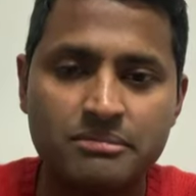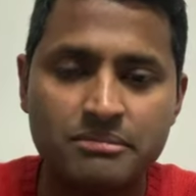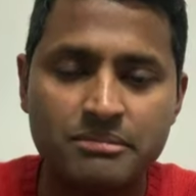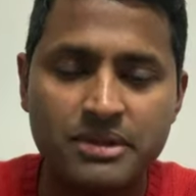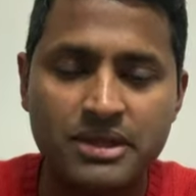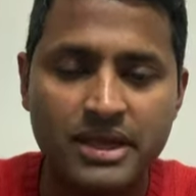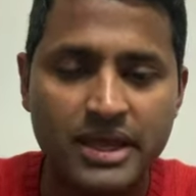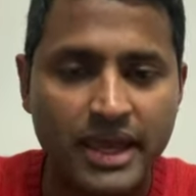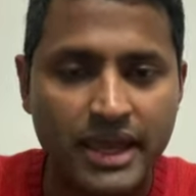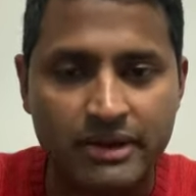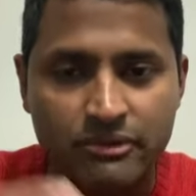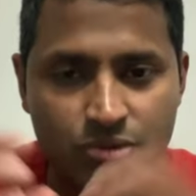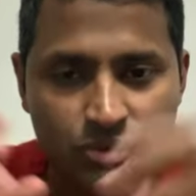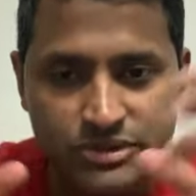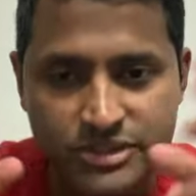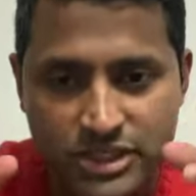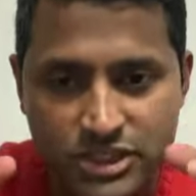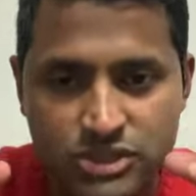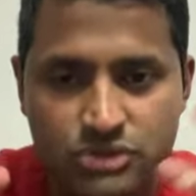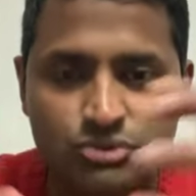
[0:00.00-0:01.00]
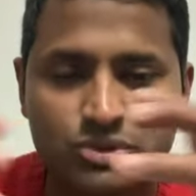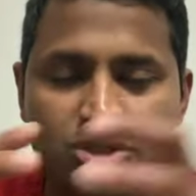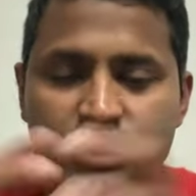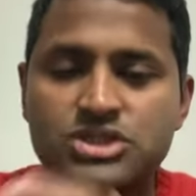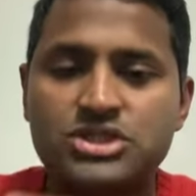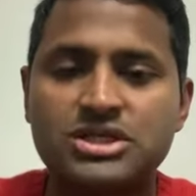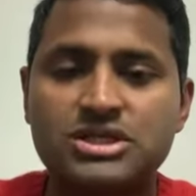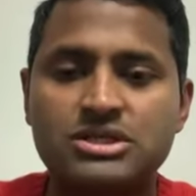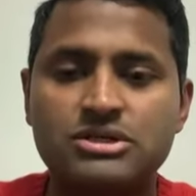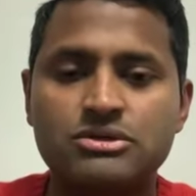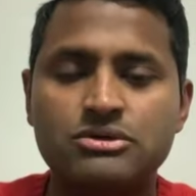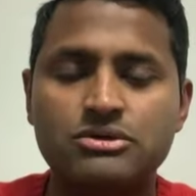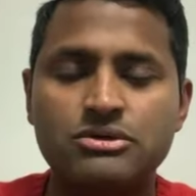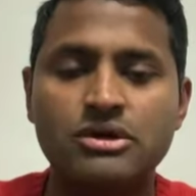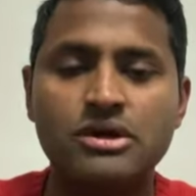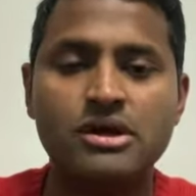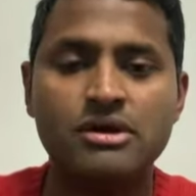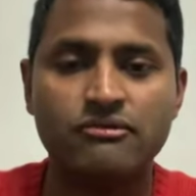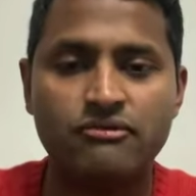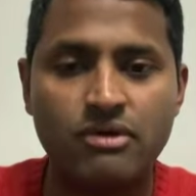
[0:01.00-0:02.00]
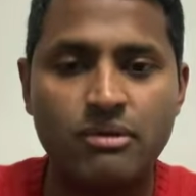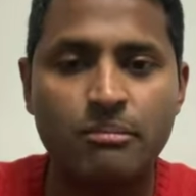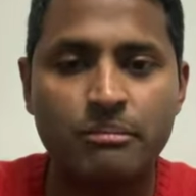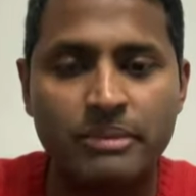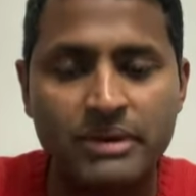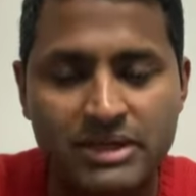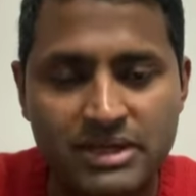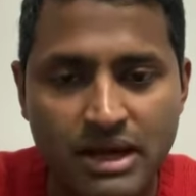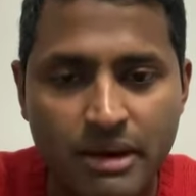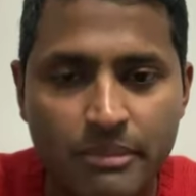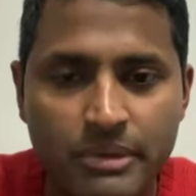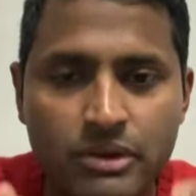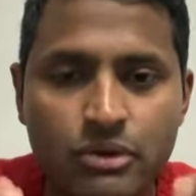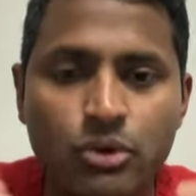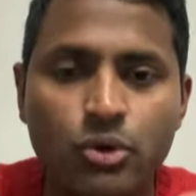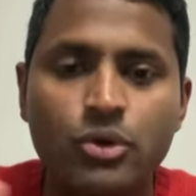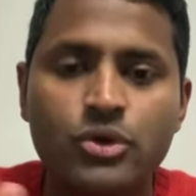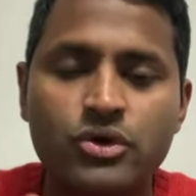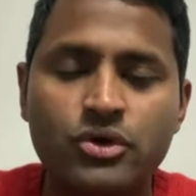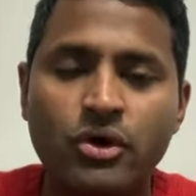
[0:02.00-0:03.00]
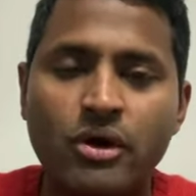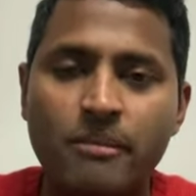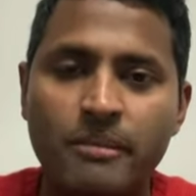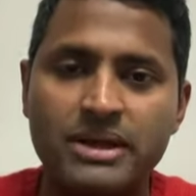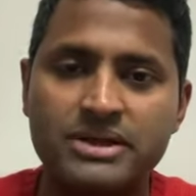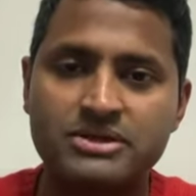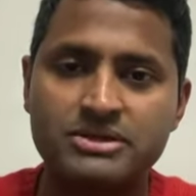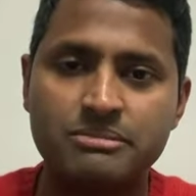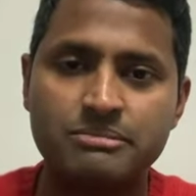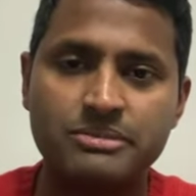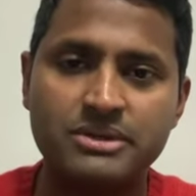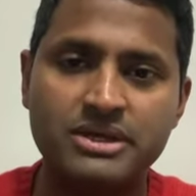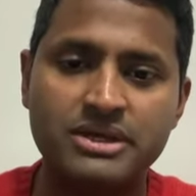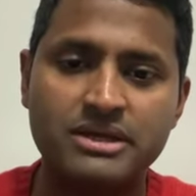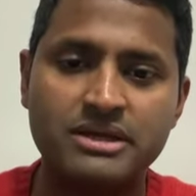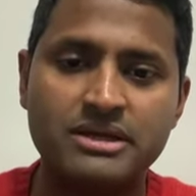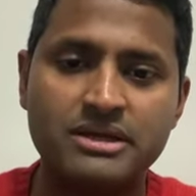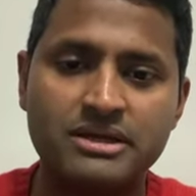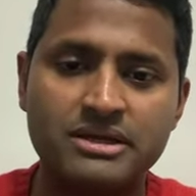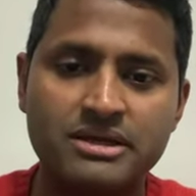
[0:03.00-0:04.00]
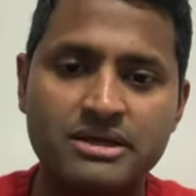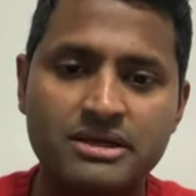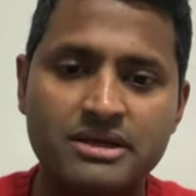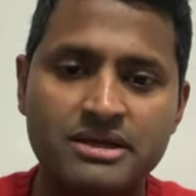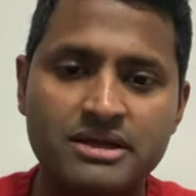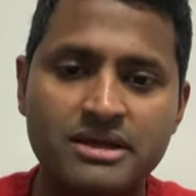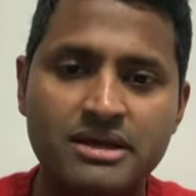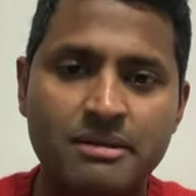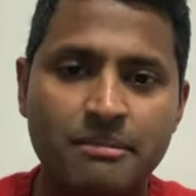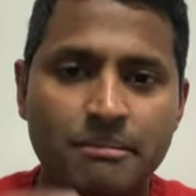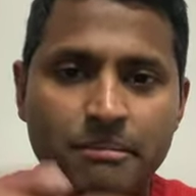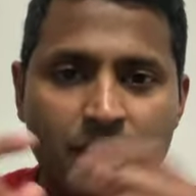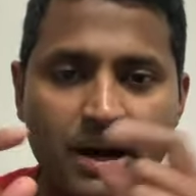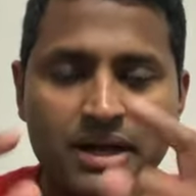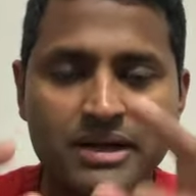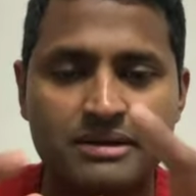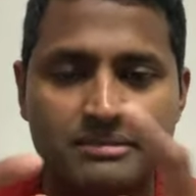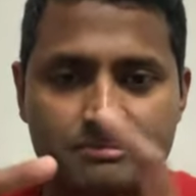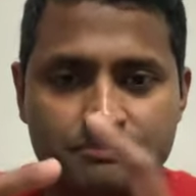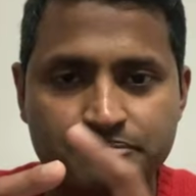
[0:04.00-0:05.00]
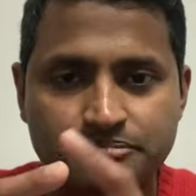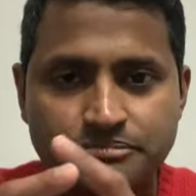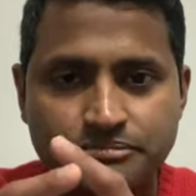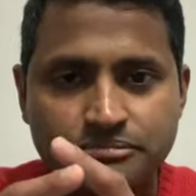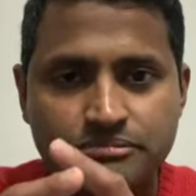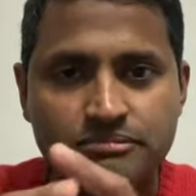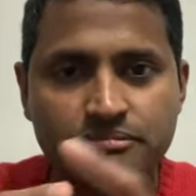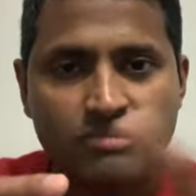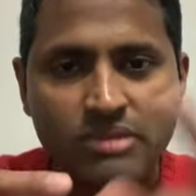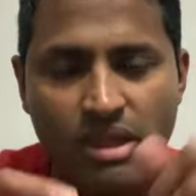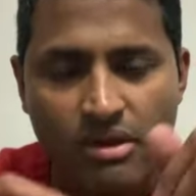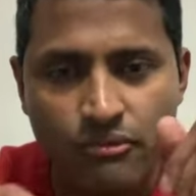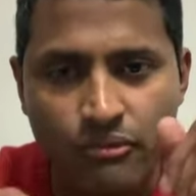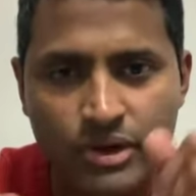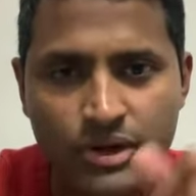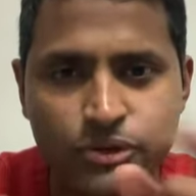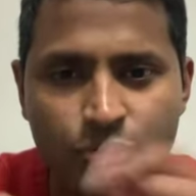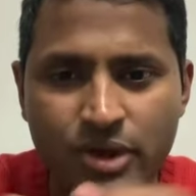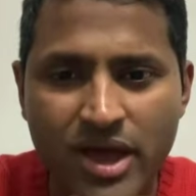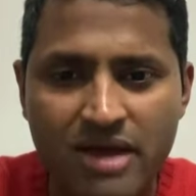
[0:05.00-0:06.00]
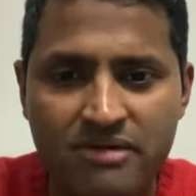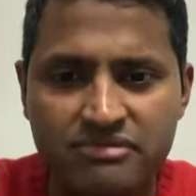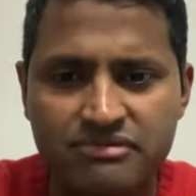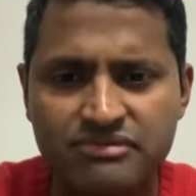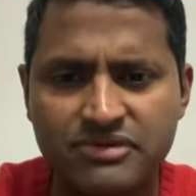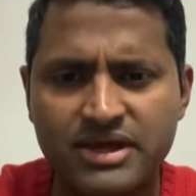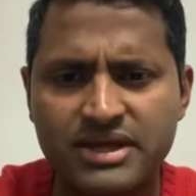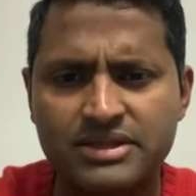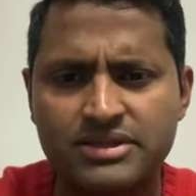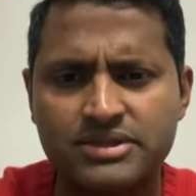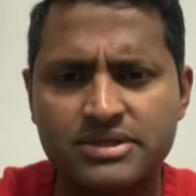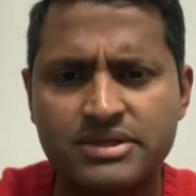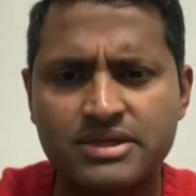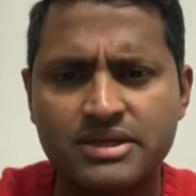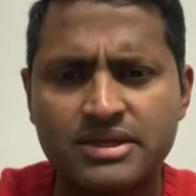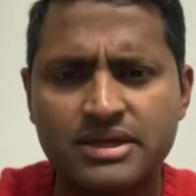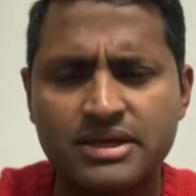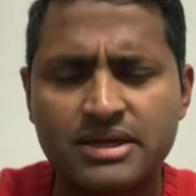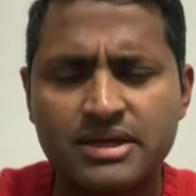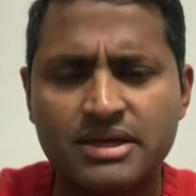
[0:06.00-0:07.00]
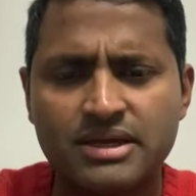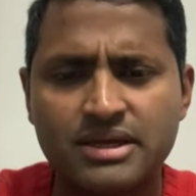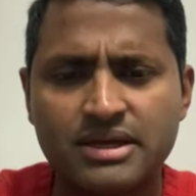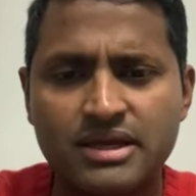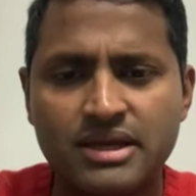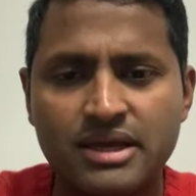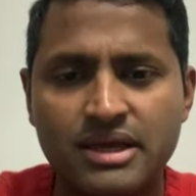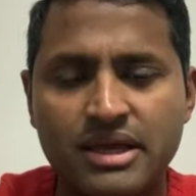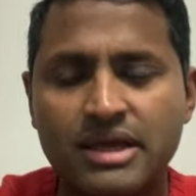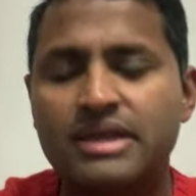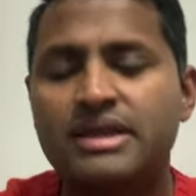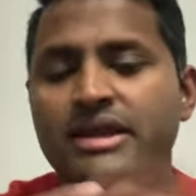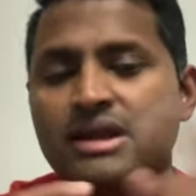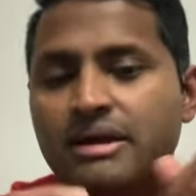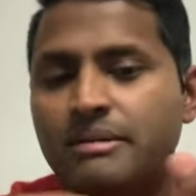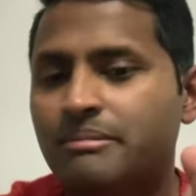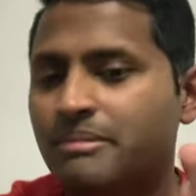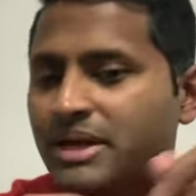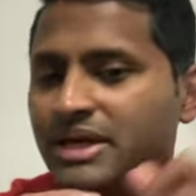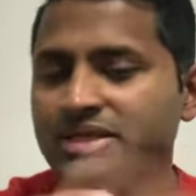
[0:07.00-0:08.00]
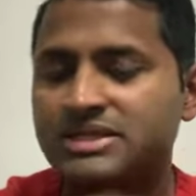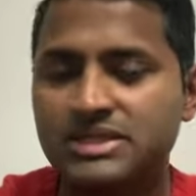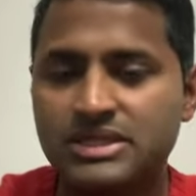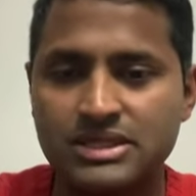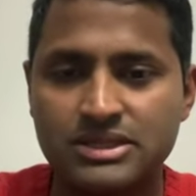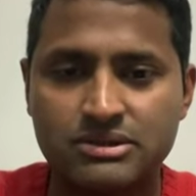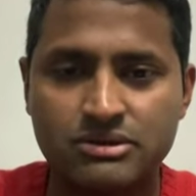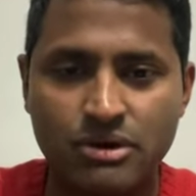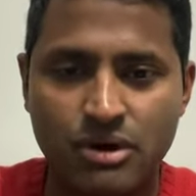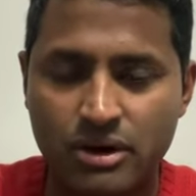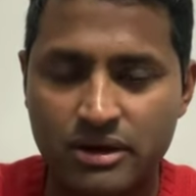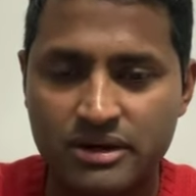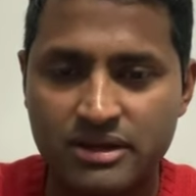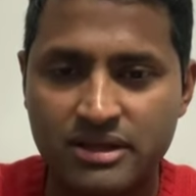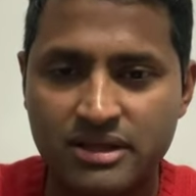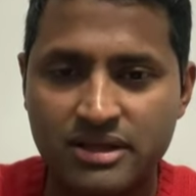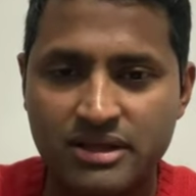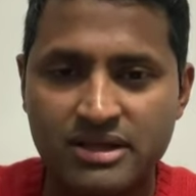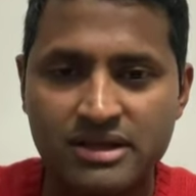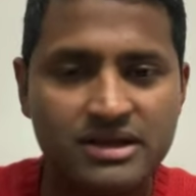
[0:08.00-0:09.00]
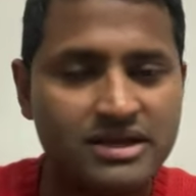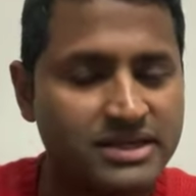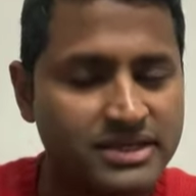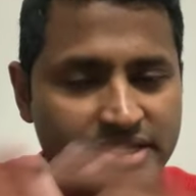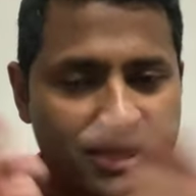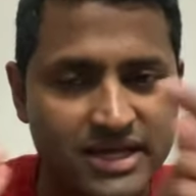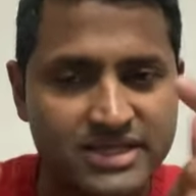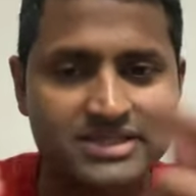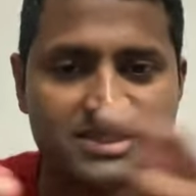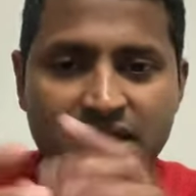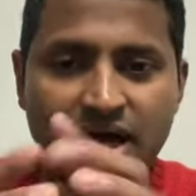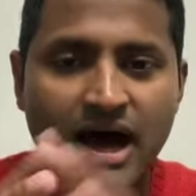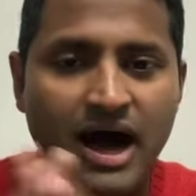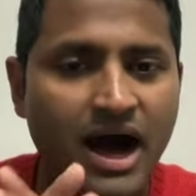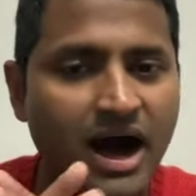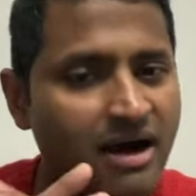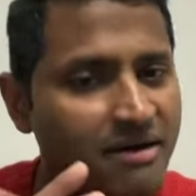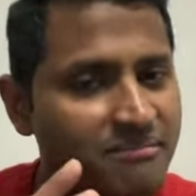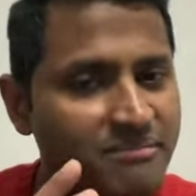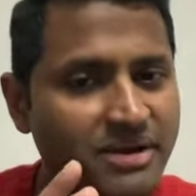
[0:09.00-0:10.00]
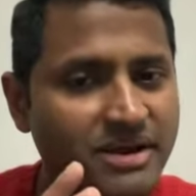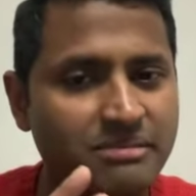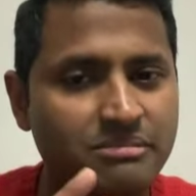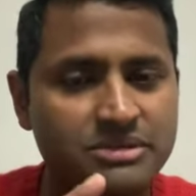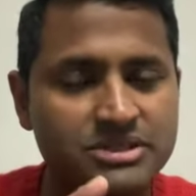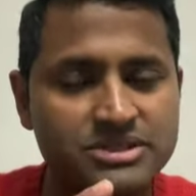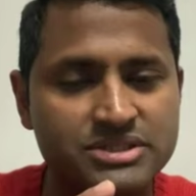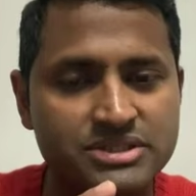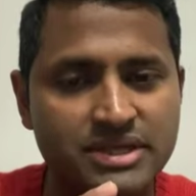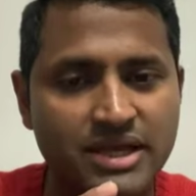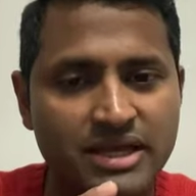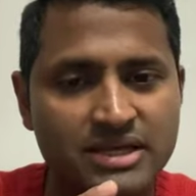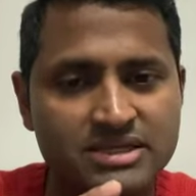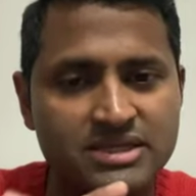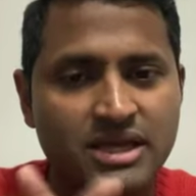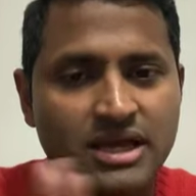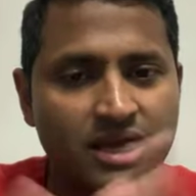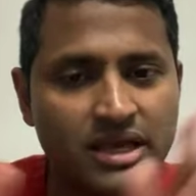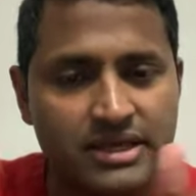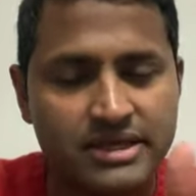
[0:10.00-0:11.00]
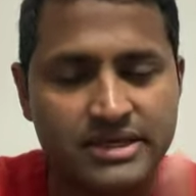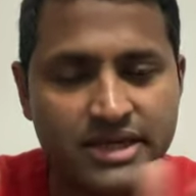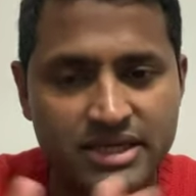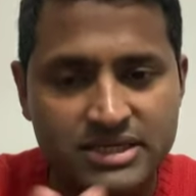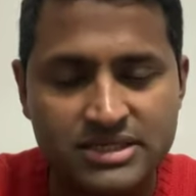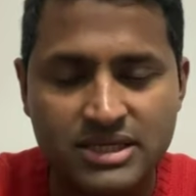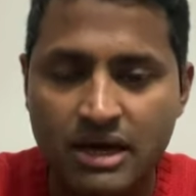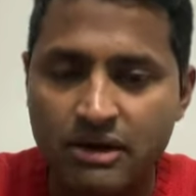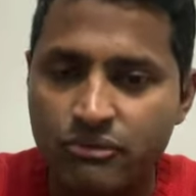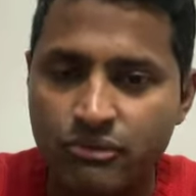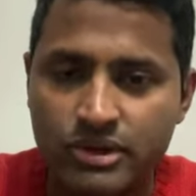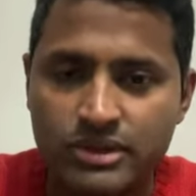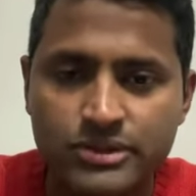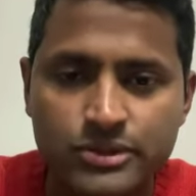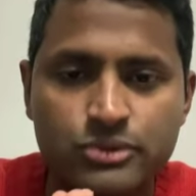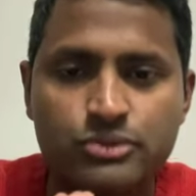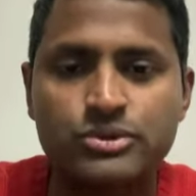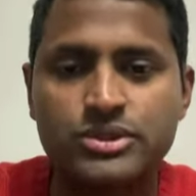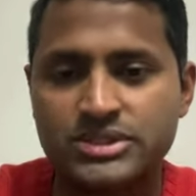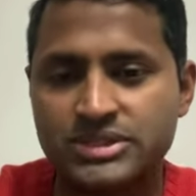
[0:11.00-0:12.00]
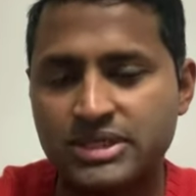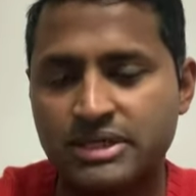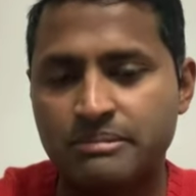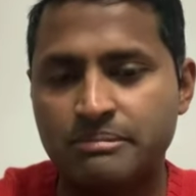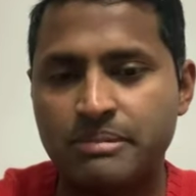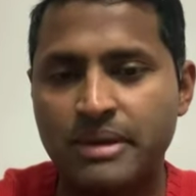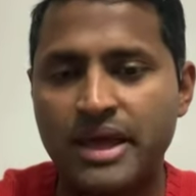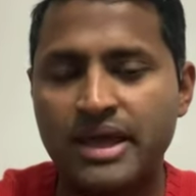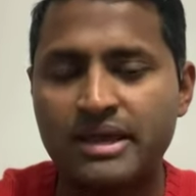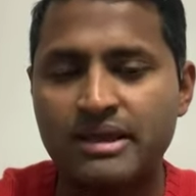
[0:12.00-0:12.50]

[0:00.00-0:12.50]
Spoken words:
It will just restrict you from becoming who you are meant to be. But when you have faith in an amazing God, yes, I have made mistakes. Yes, I went through a setback,